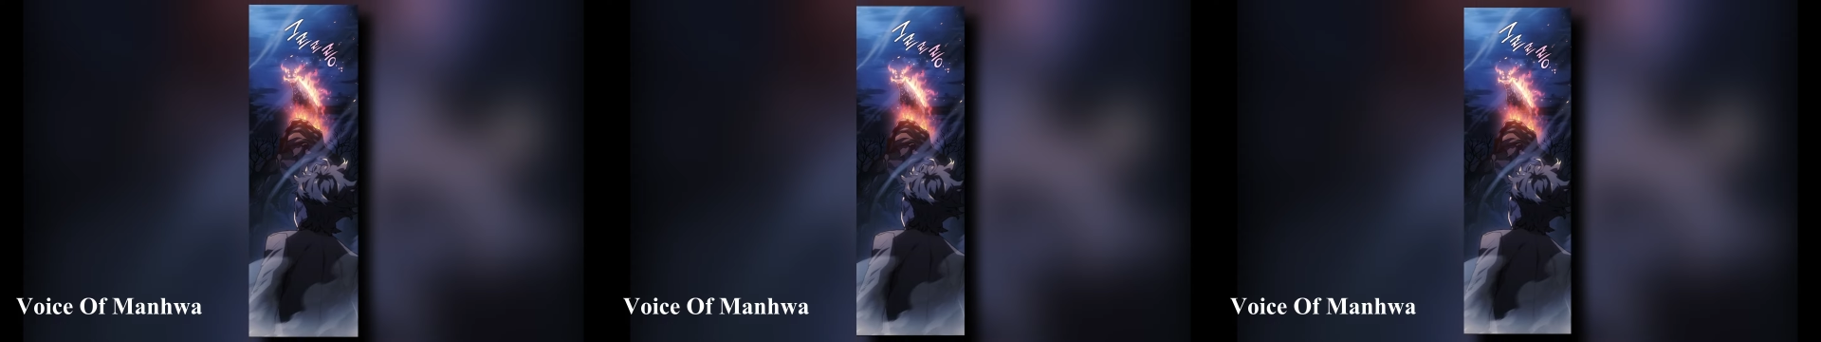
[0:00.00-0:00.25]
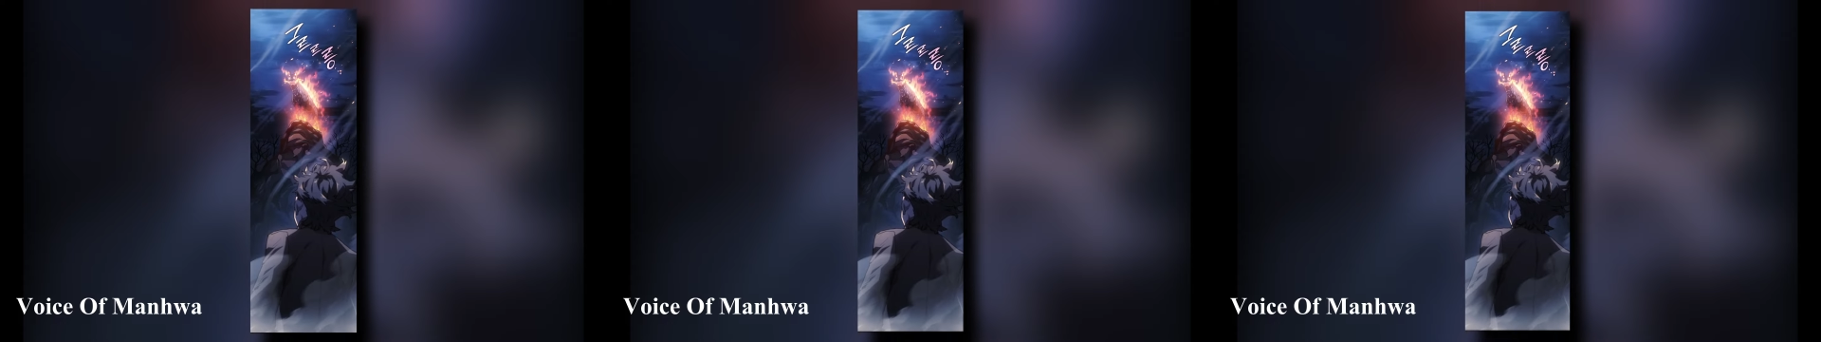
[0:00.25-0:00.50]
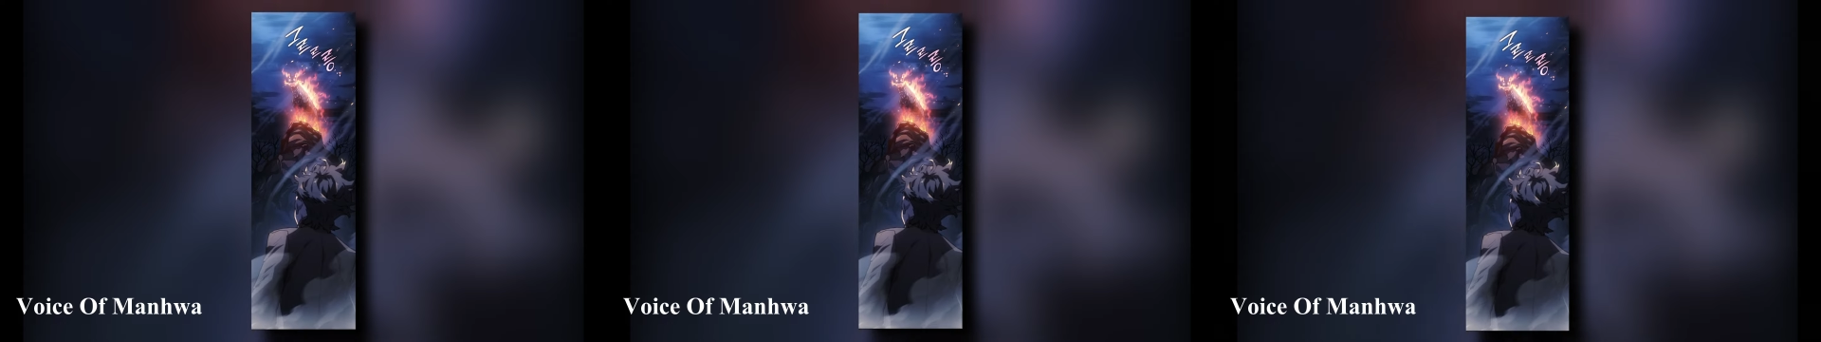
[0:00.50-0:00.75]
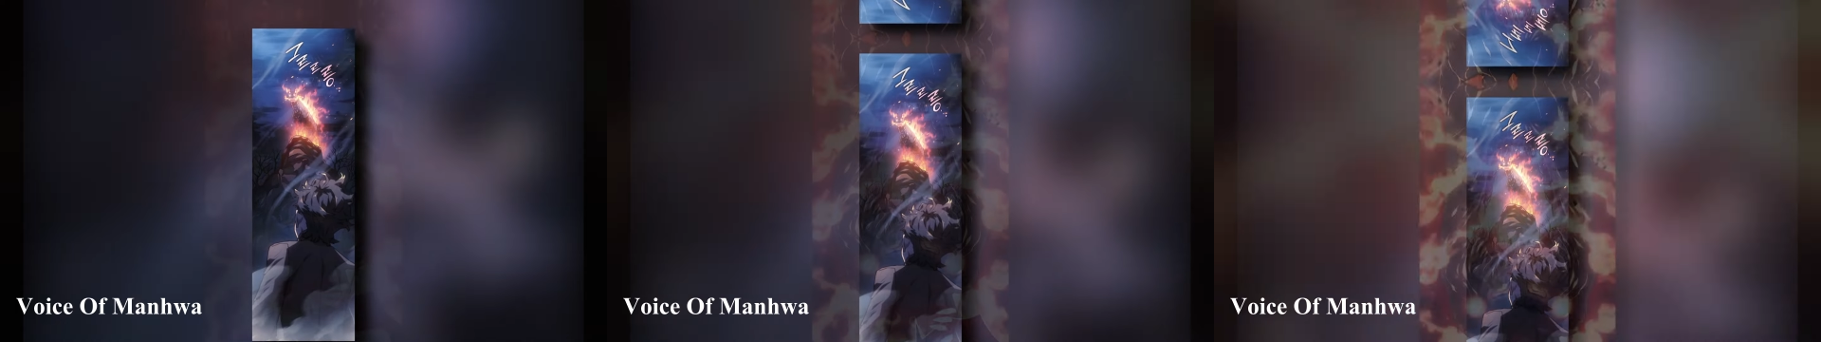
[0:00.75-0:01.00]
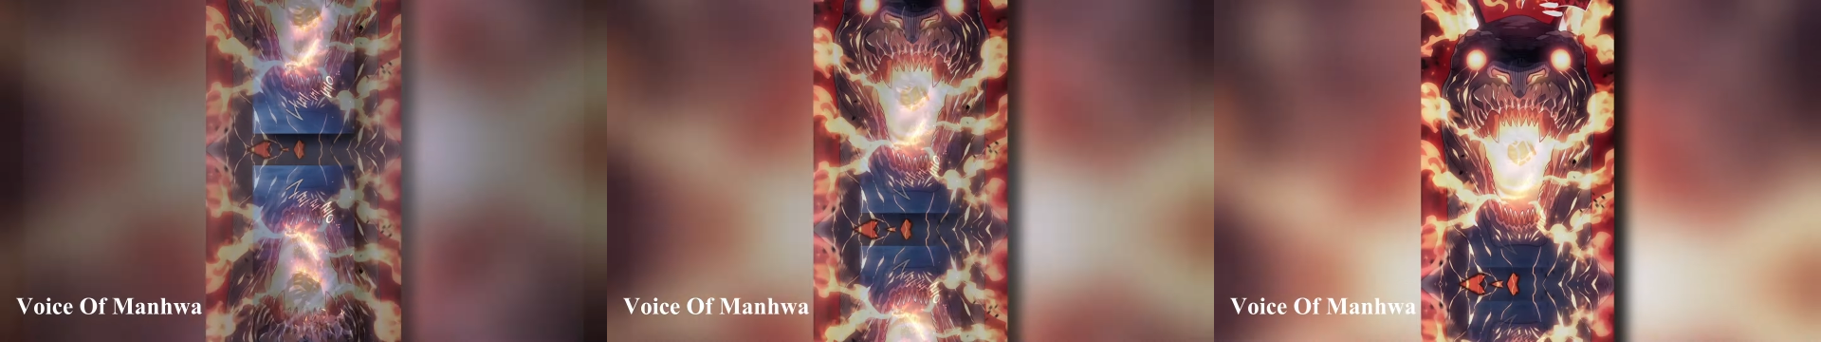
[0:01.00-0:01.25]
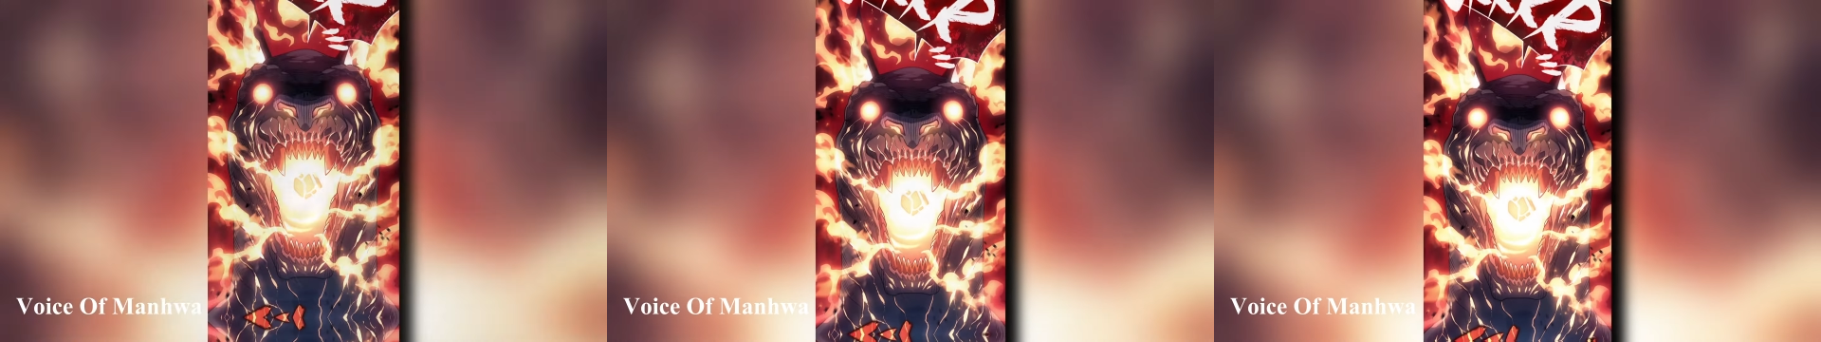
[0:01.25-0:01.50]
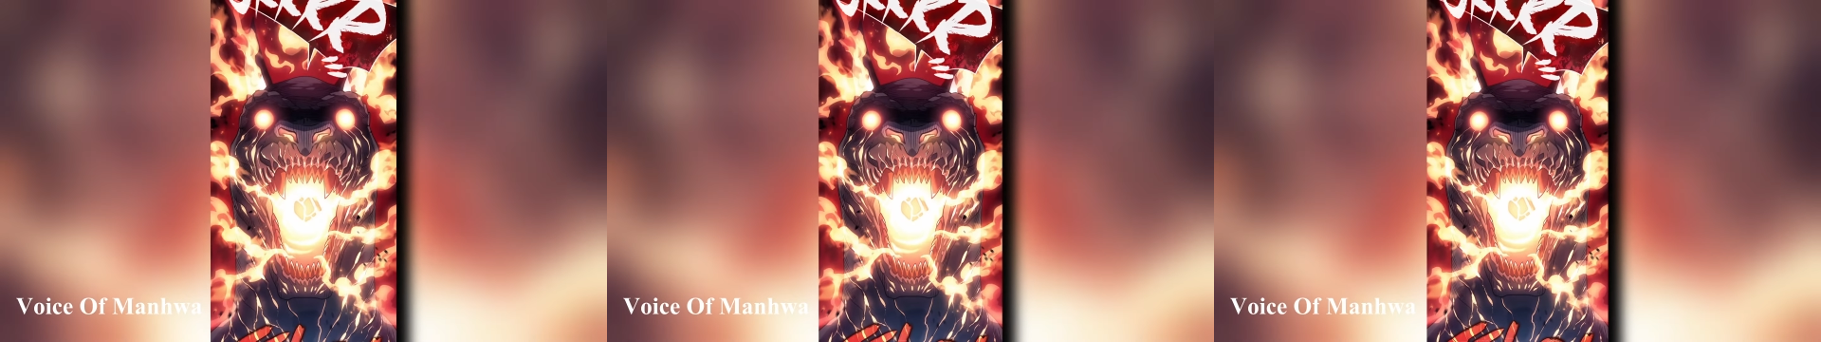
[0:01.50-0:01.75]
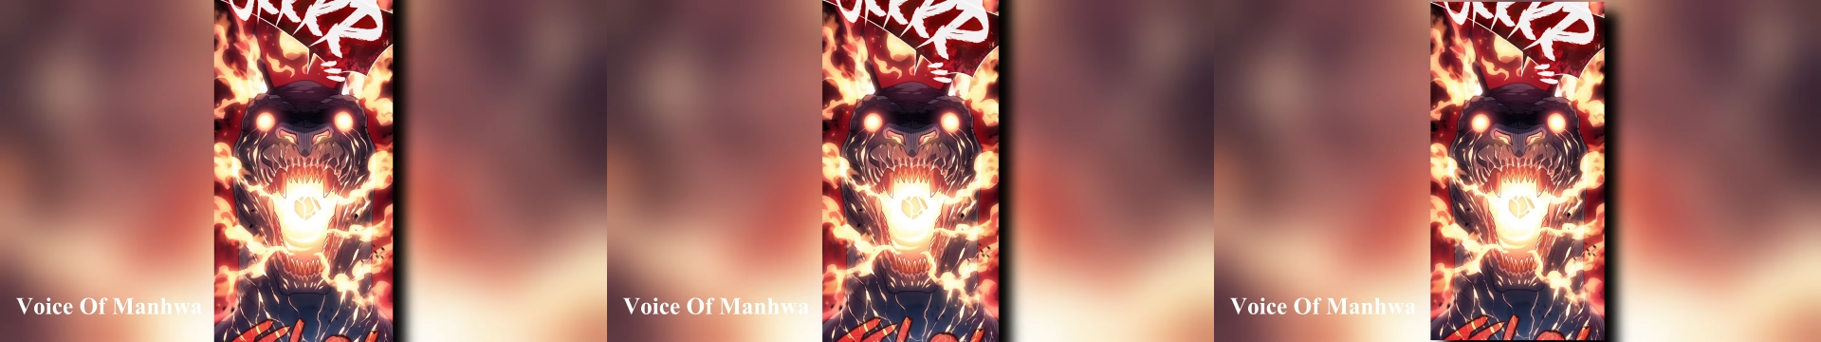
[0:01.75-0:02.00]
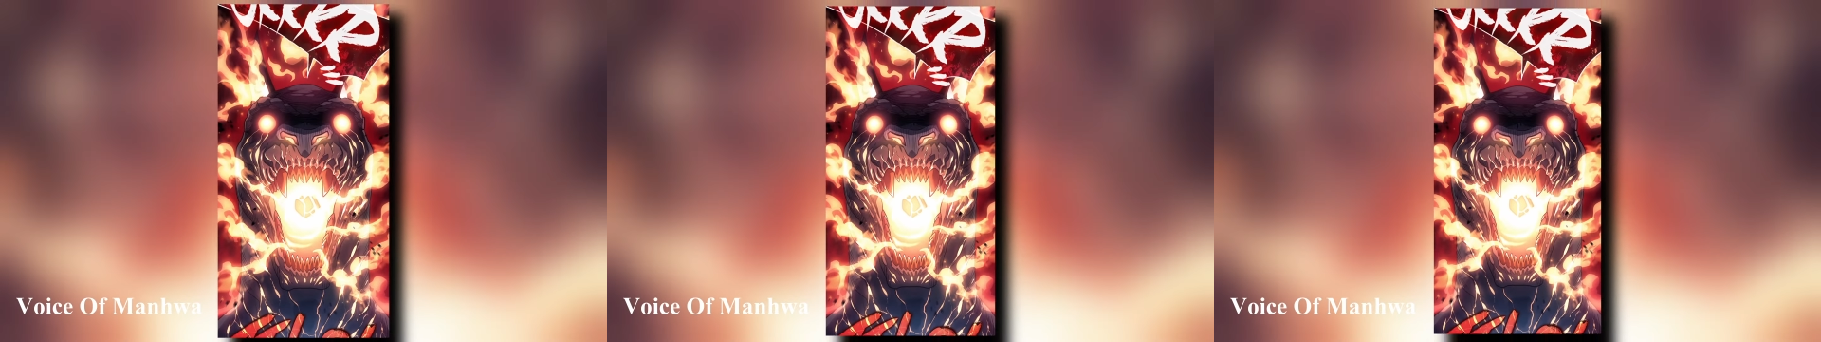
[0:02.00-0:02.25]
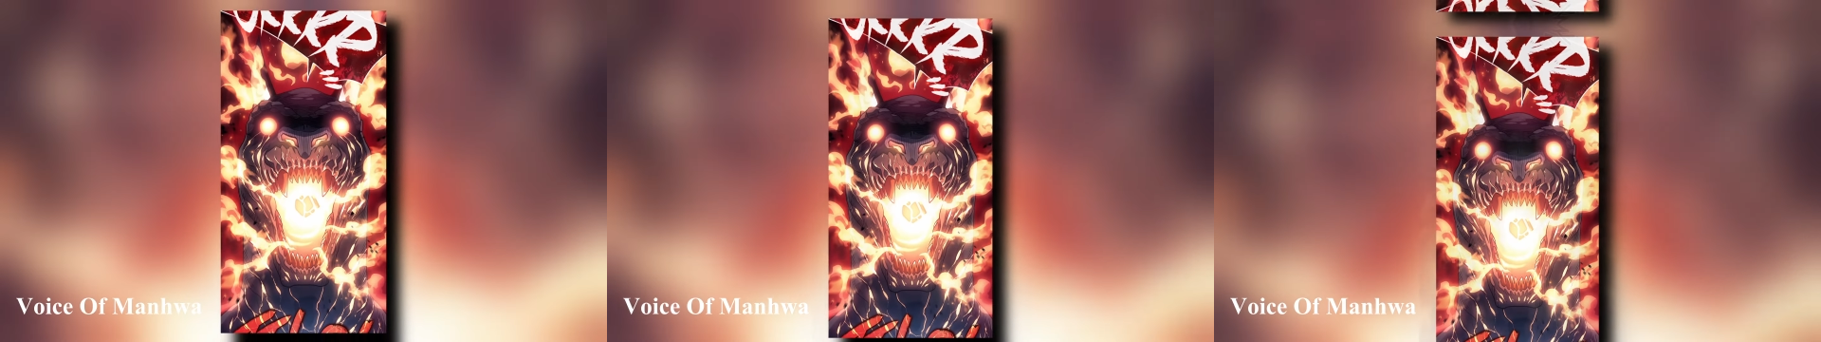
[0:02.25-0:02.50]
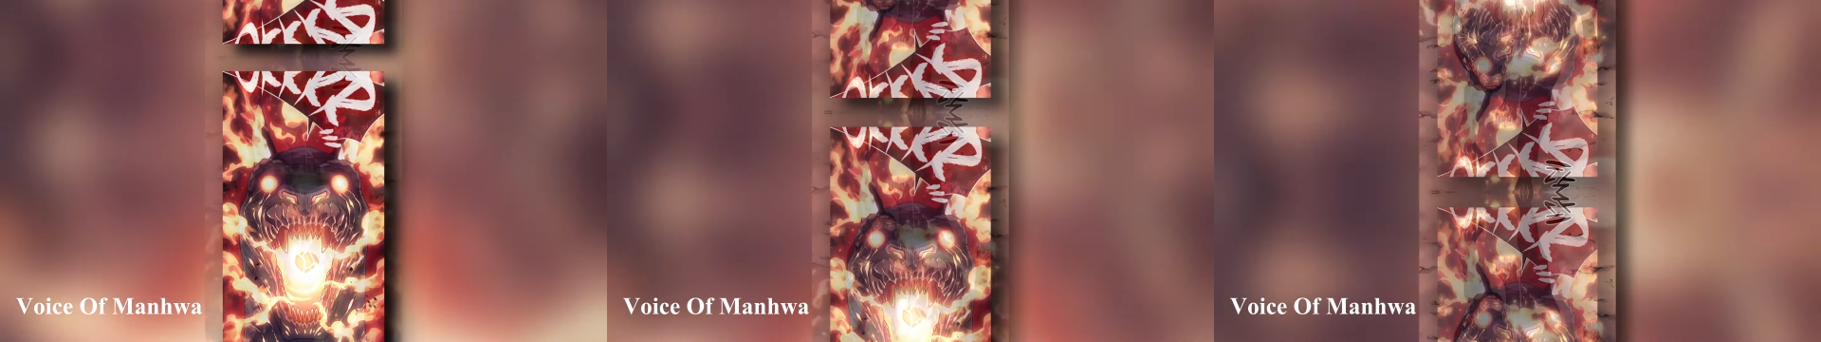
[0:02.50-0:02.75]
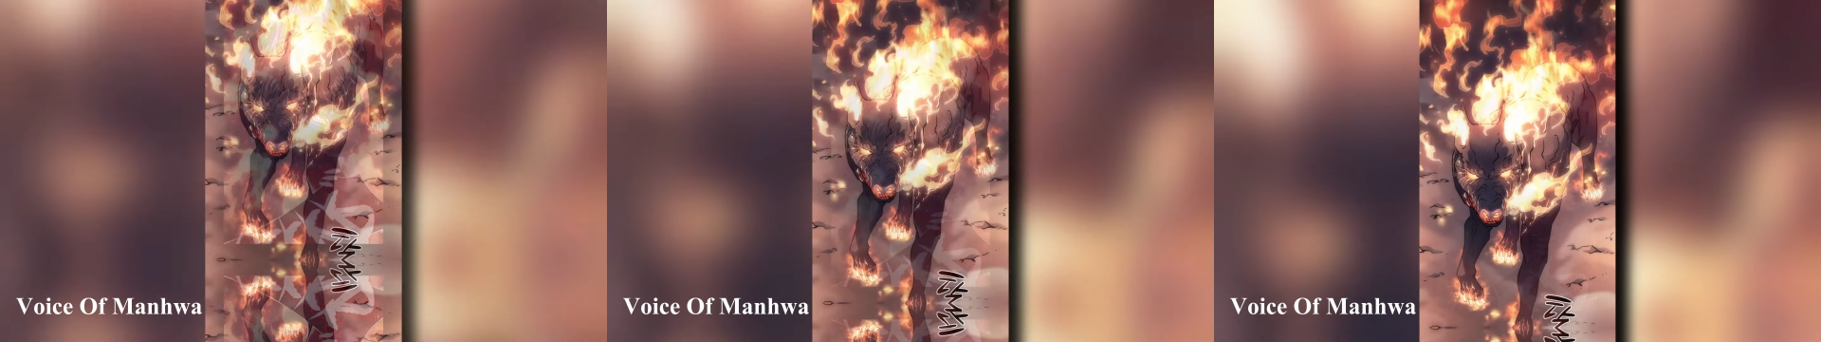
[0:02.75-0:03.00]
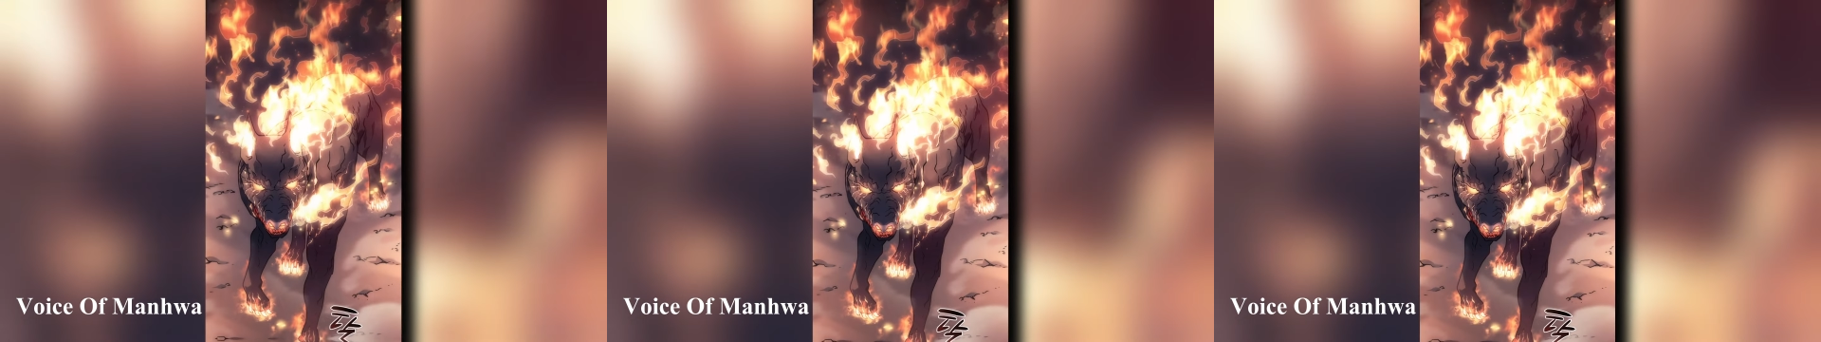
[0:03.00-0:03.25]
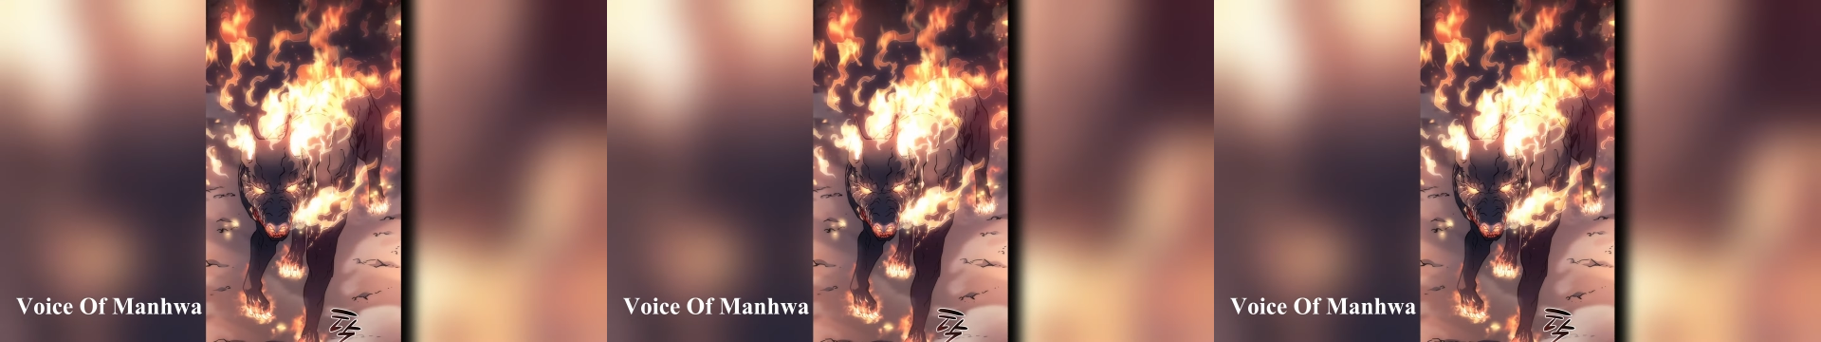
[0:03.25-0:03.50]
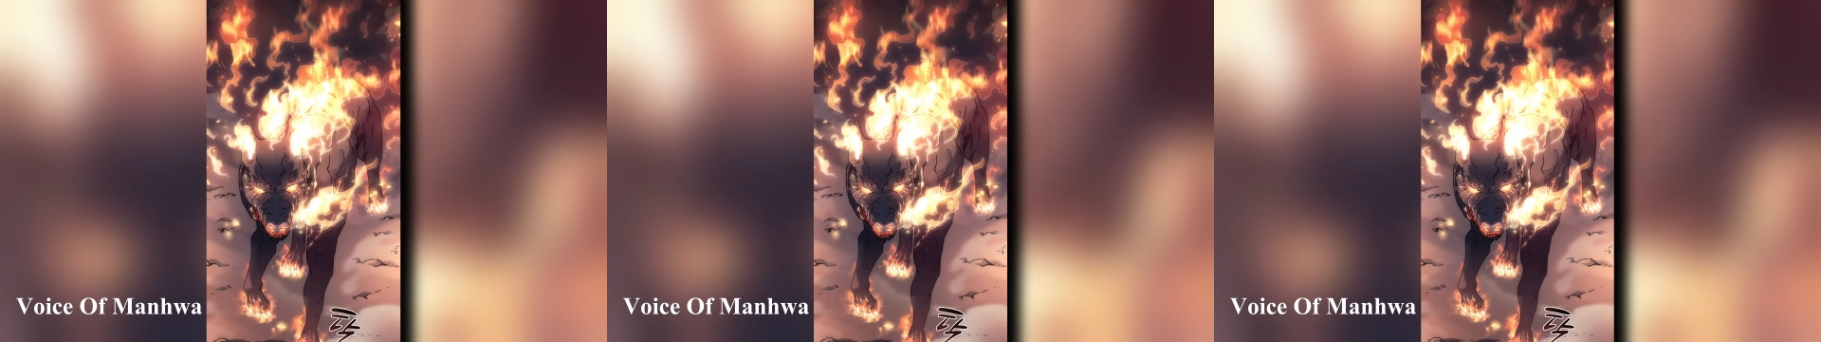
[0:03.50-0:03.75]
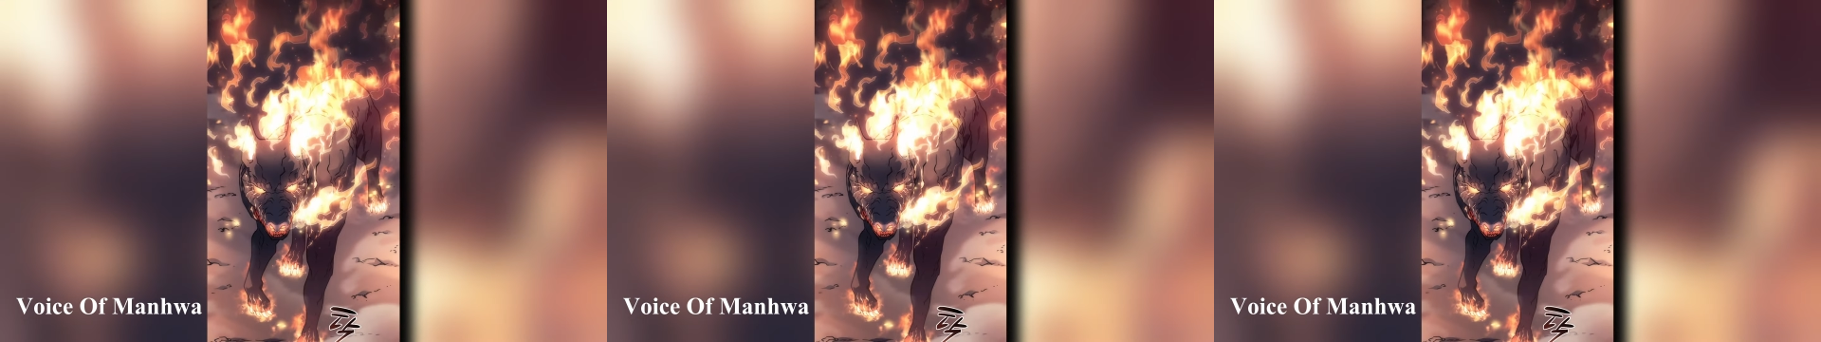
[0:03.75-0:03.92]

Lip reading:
[unreadable: no face in view]